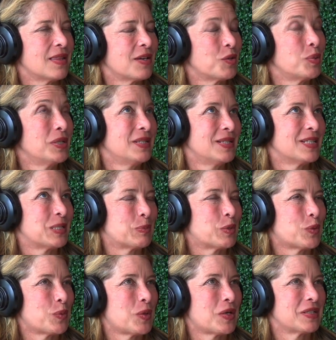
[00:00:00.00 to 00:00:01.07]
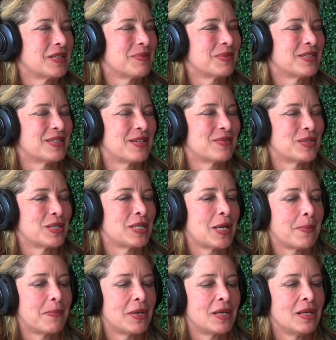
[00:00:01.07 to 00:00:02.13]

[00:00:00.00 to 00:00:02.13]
Acrylin, it's been a long time since I've said that.